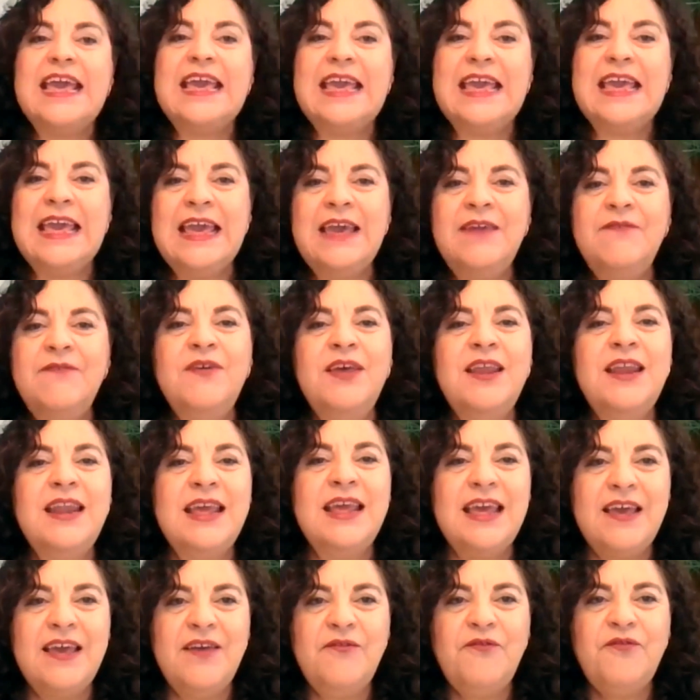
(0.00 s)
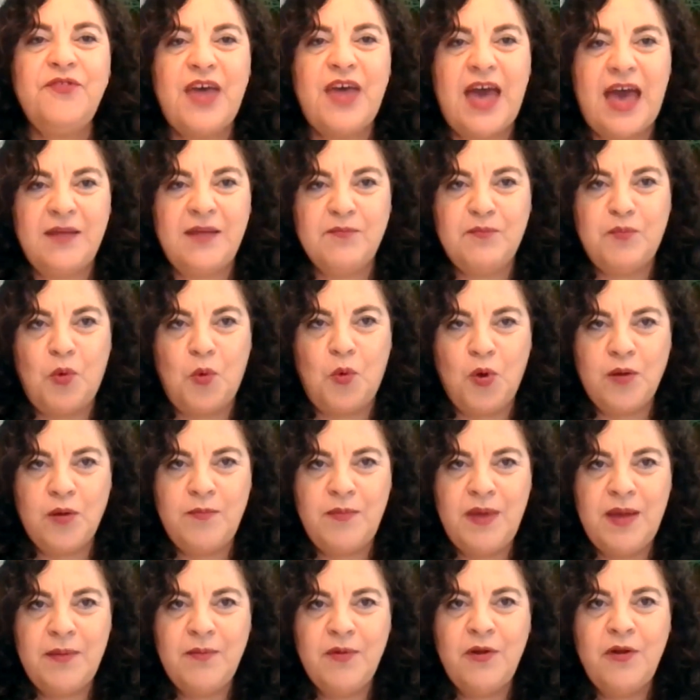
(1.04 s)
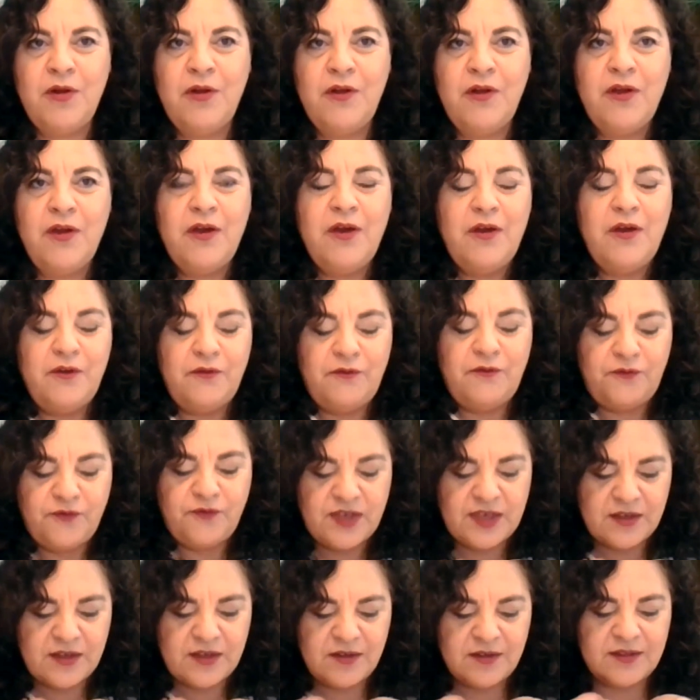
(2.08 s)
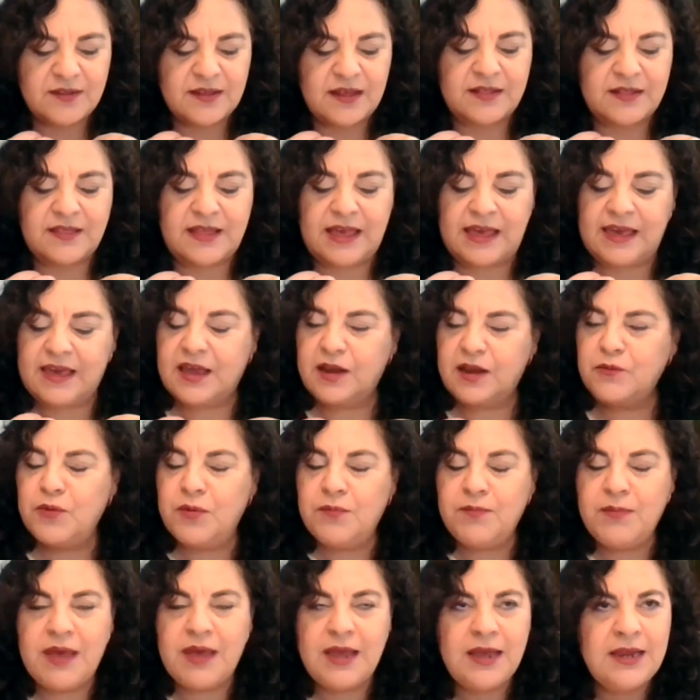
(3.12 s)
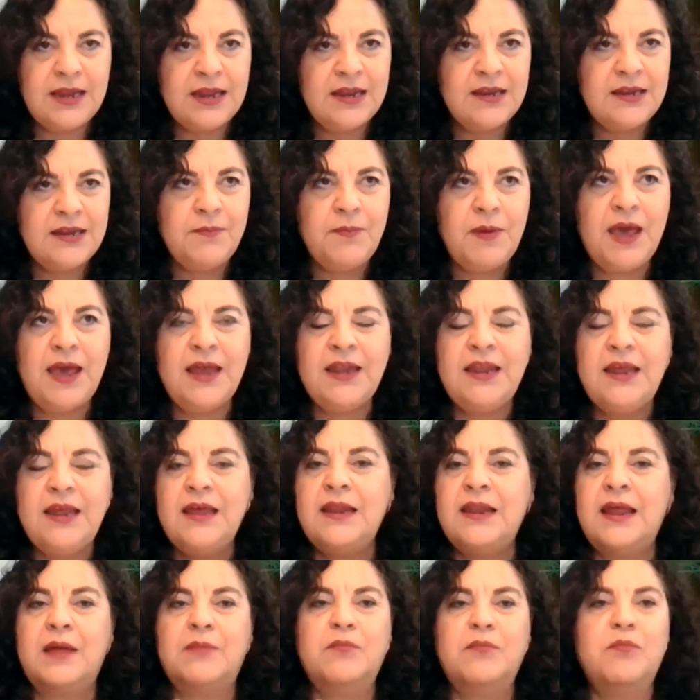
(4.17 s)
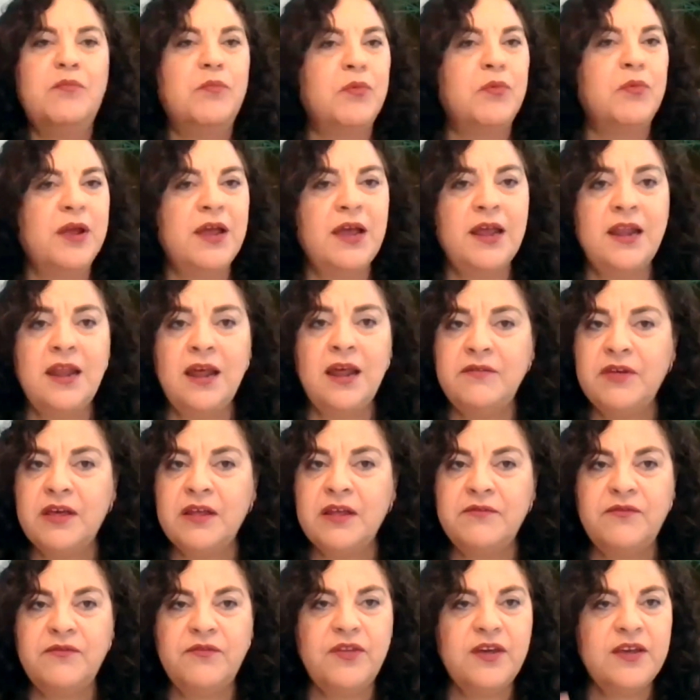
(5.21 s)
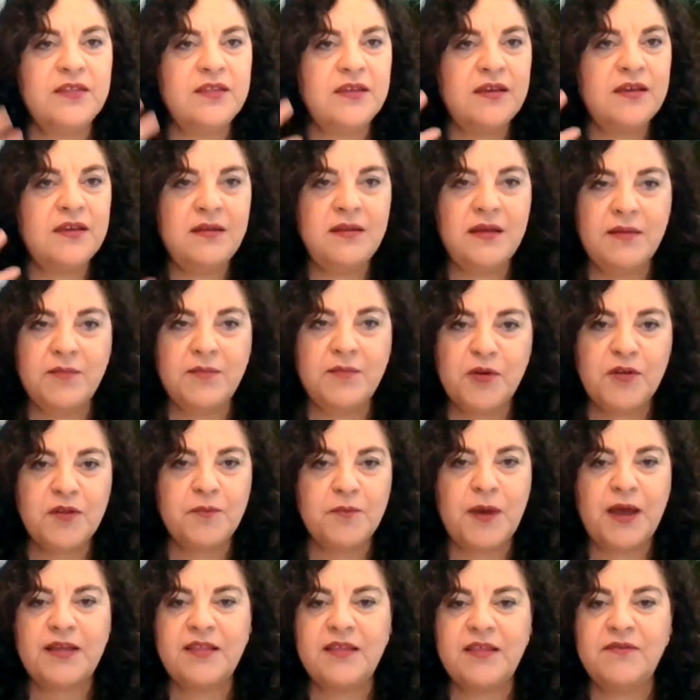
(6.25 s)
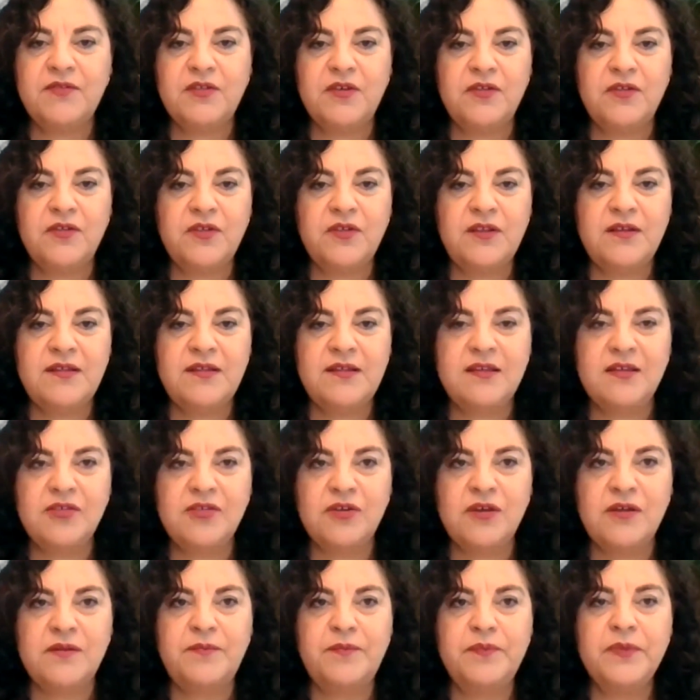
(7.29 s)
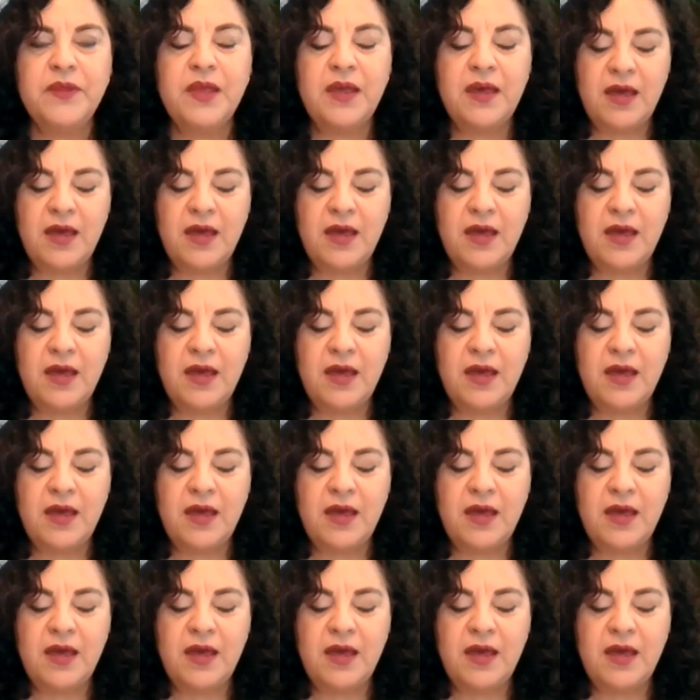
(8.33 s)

Even if that board member feels that they can remain independent and bring an unconflicted perspective to the decision,